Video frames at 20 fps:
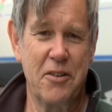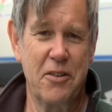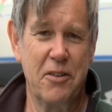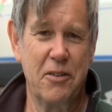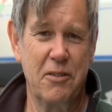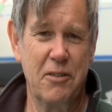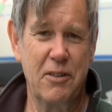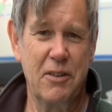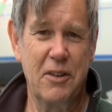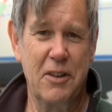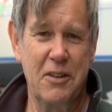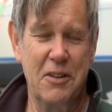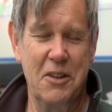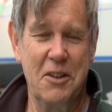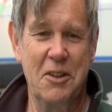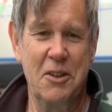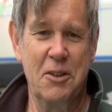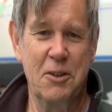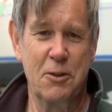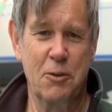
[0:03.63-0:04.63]

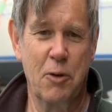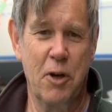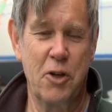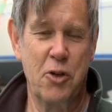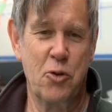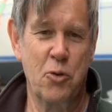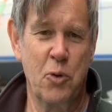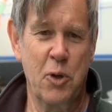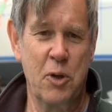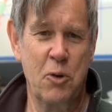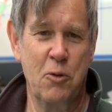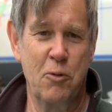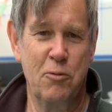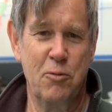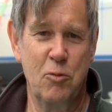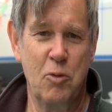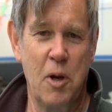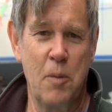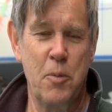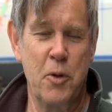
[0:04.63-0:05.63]
uh, graduate of
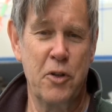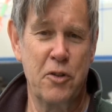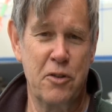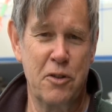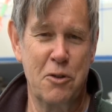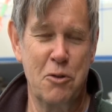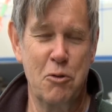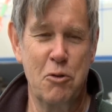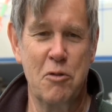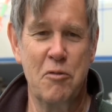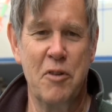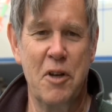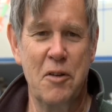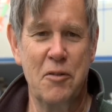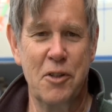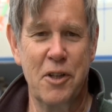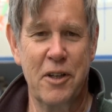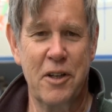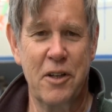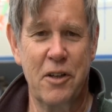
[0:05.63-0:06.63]
Webb Institute of
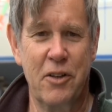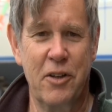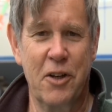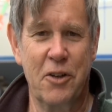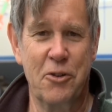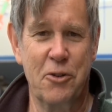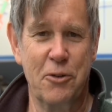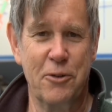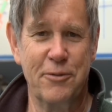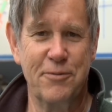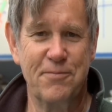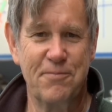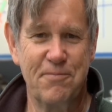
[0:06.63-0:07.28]
Naval Architecture.